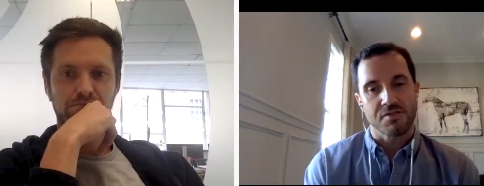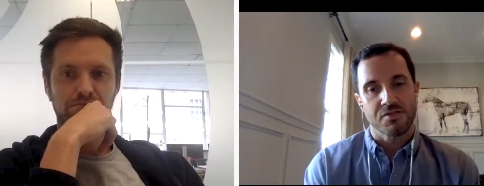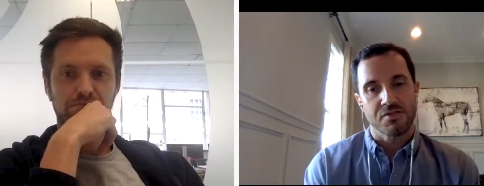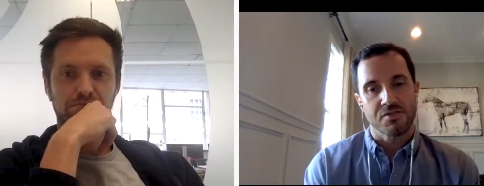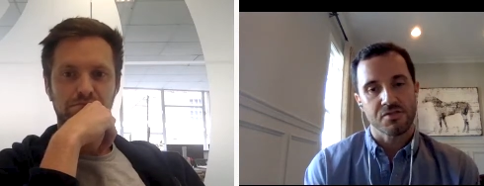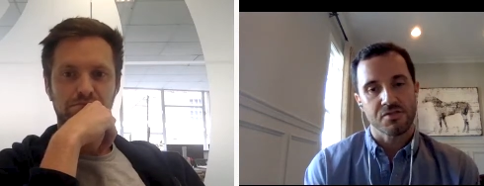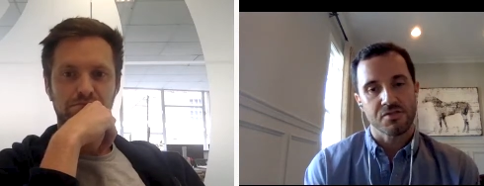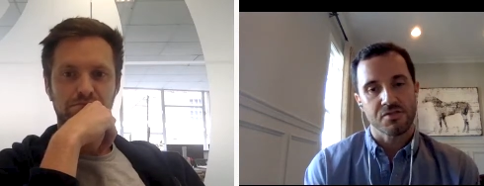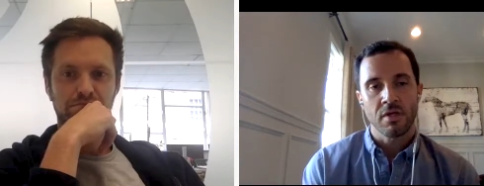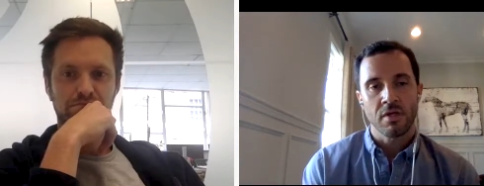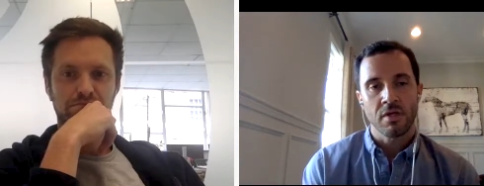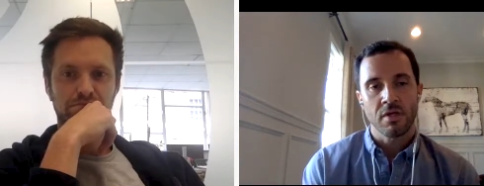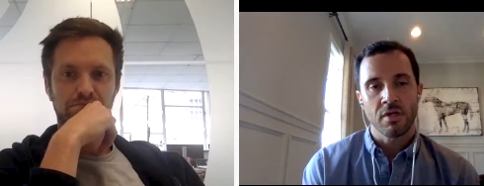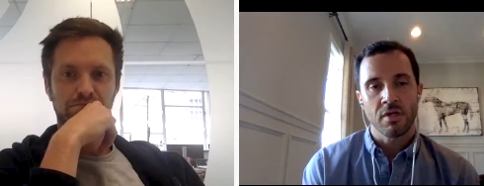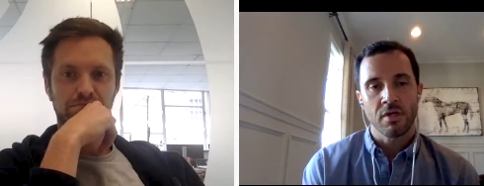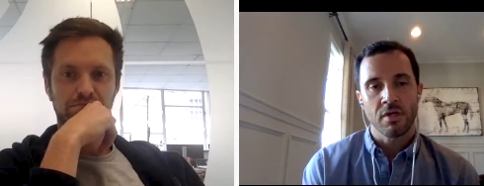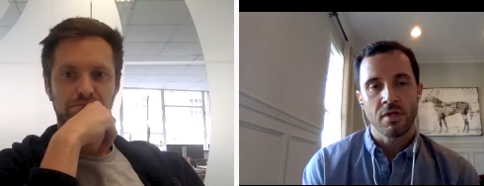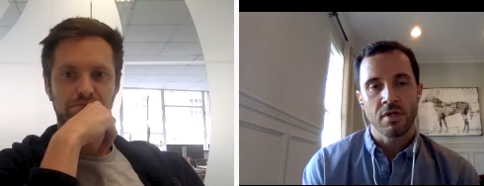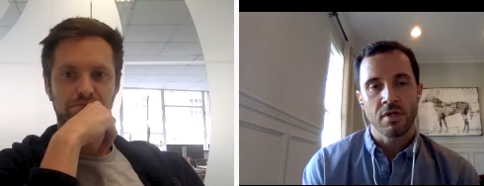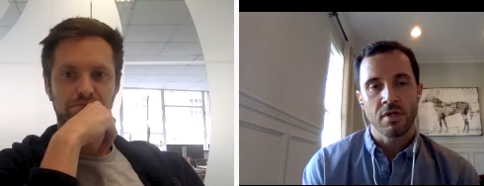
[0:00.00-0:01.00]
Speaker 1: So
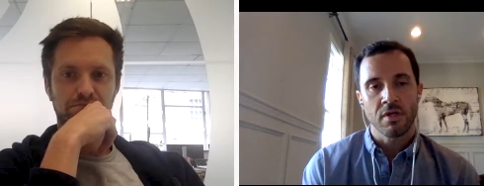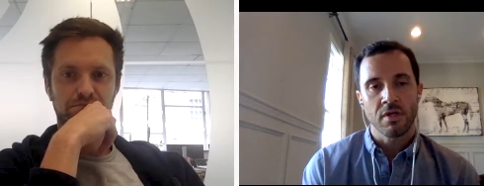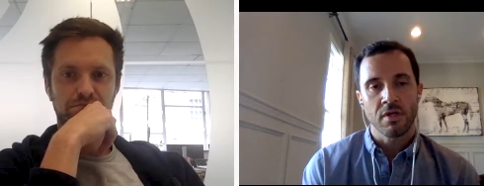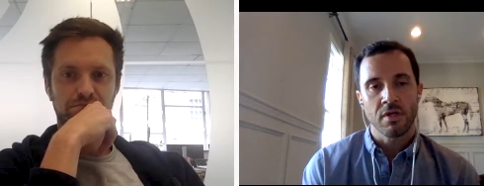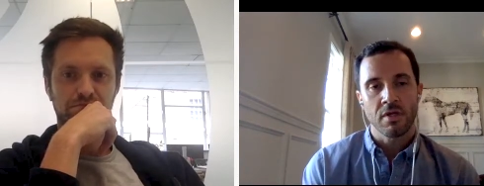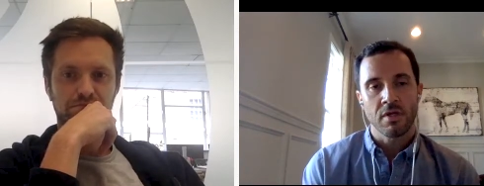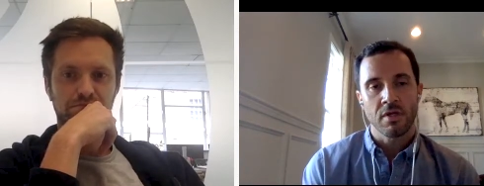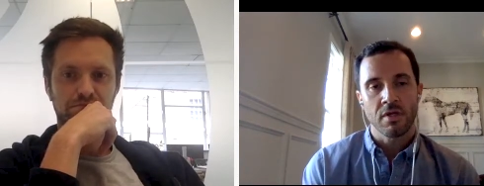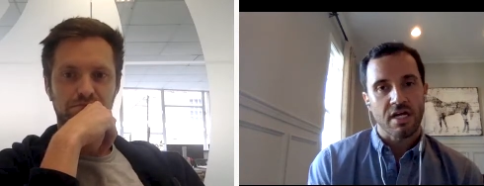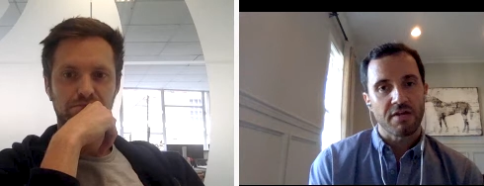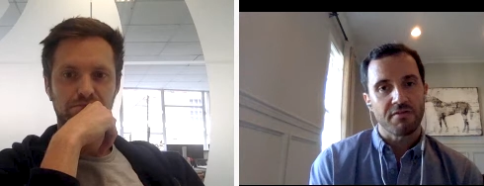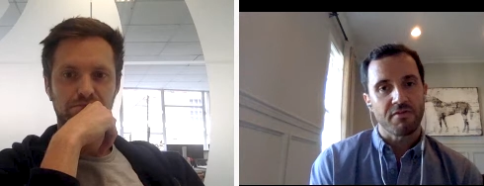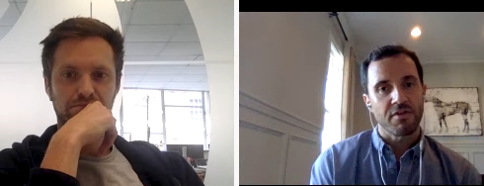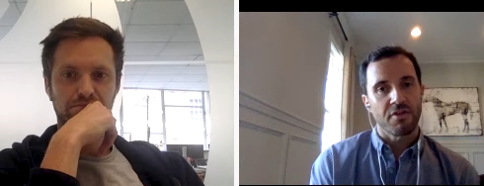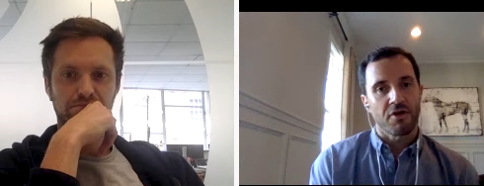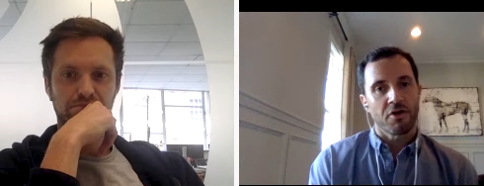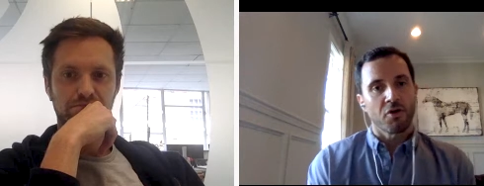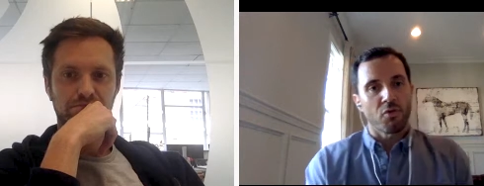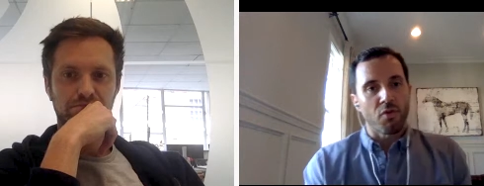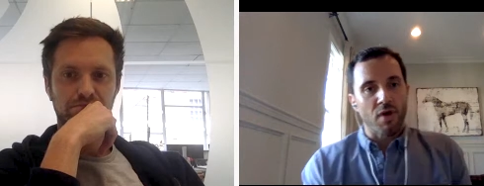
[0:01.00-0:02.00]
um, that's kind of
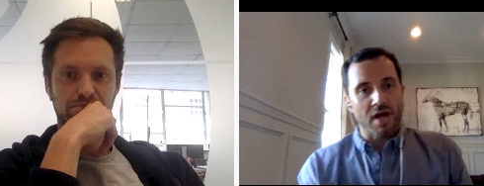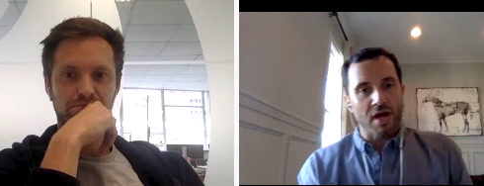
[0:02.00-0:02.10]
in the